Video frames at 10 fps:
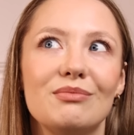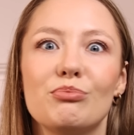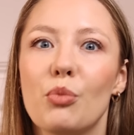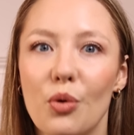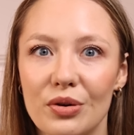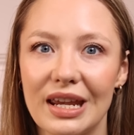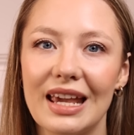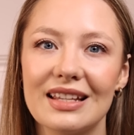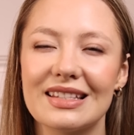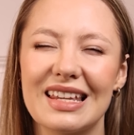
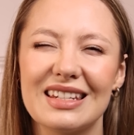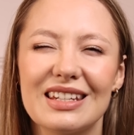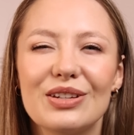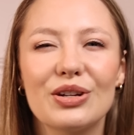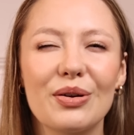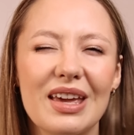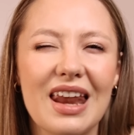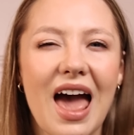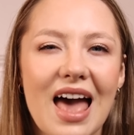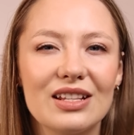mornings, and it
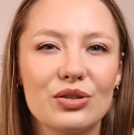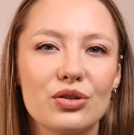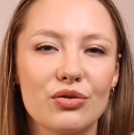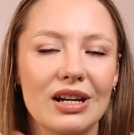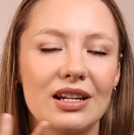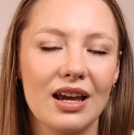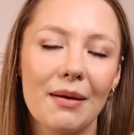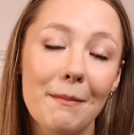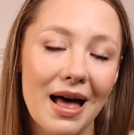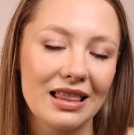has to strike a
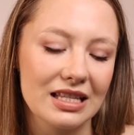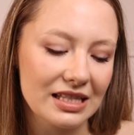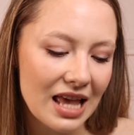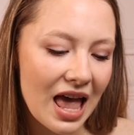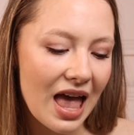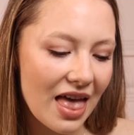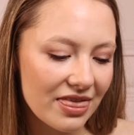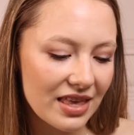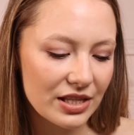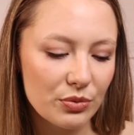balance.
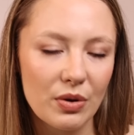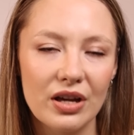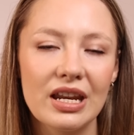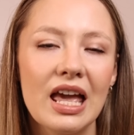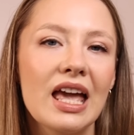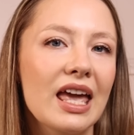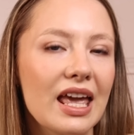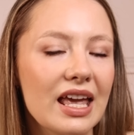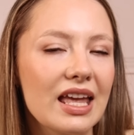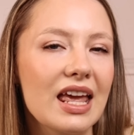And this one,
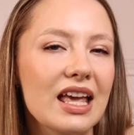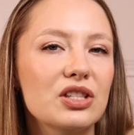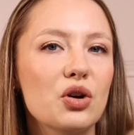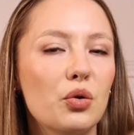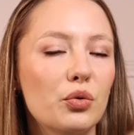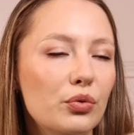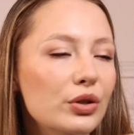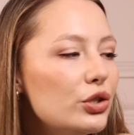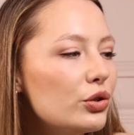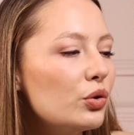it is
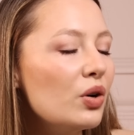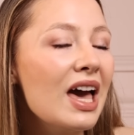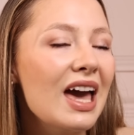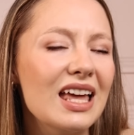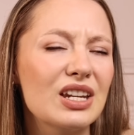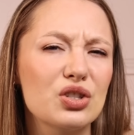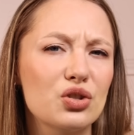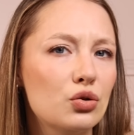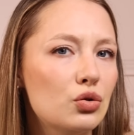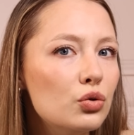original, it is
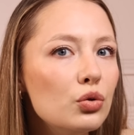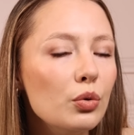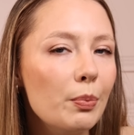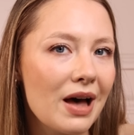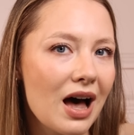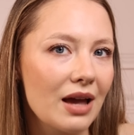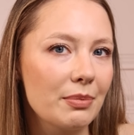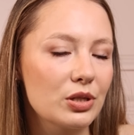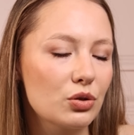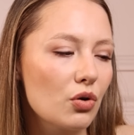super
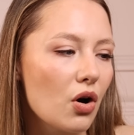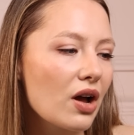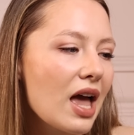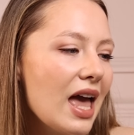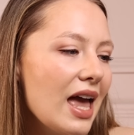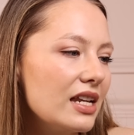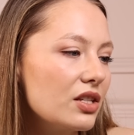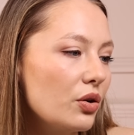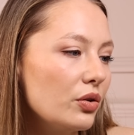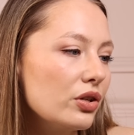hyper strong. It is
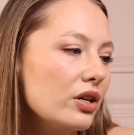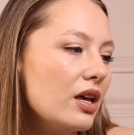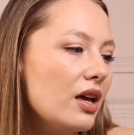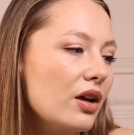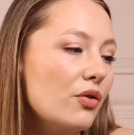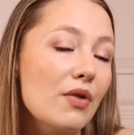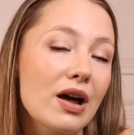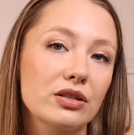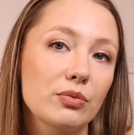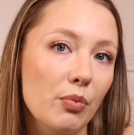called
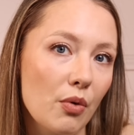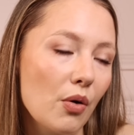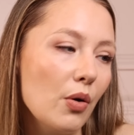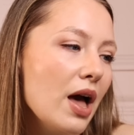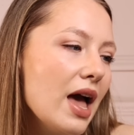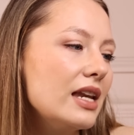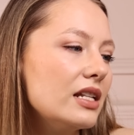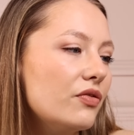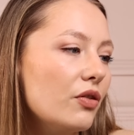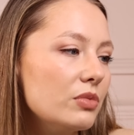Grand Beau and
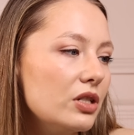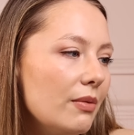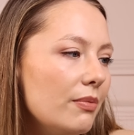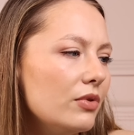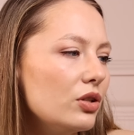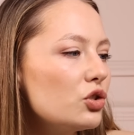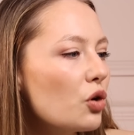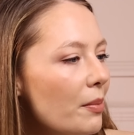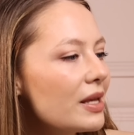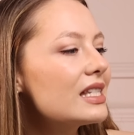it's from
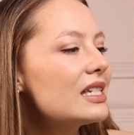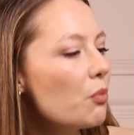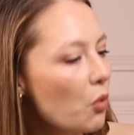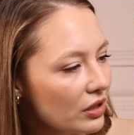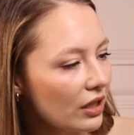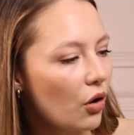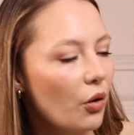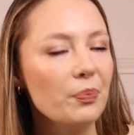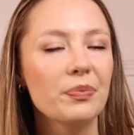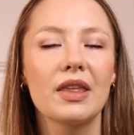Tomas De Monaco.